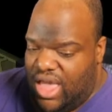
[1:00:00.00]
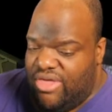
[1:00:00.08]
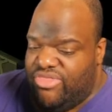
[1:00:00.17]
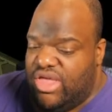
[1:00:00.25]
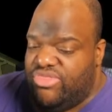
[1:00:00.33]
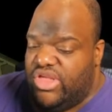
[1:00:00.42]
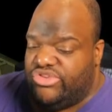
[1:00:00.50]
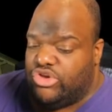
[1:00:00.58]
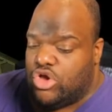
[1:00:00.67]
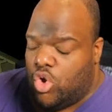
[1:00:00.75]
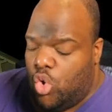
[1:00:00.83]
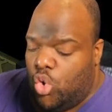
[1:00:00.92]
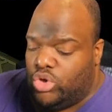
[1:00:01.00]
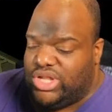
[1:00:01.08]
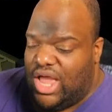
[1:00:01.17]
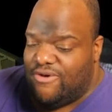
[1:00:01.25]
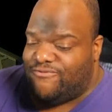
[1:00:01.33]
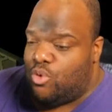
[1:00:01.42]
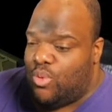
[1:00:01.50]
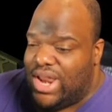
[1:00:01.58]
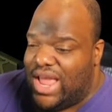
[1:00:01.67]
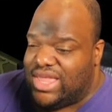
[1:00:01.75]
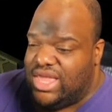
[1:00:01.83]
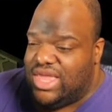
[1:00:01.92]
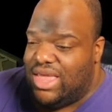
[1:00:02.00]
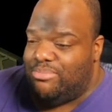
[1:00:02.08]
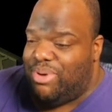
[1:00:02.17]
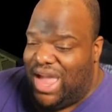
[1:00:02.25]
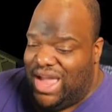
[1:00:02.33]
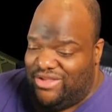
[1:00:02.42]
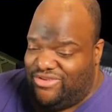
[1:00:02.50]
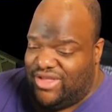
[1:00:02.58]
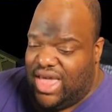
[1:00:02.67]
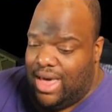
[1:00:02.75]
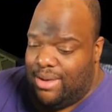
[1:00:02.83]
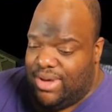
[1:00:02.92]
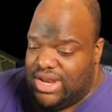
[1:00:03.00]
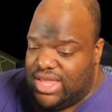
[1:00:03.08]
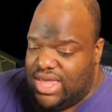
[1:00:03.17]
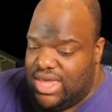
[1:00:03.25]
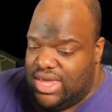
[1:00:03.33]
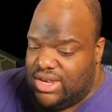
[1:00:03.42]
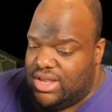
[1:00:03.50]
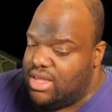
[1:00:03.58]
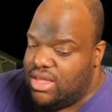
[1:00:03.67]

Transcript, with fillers: And then there's a cooldown for when I can get back into combat again.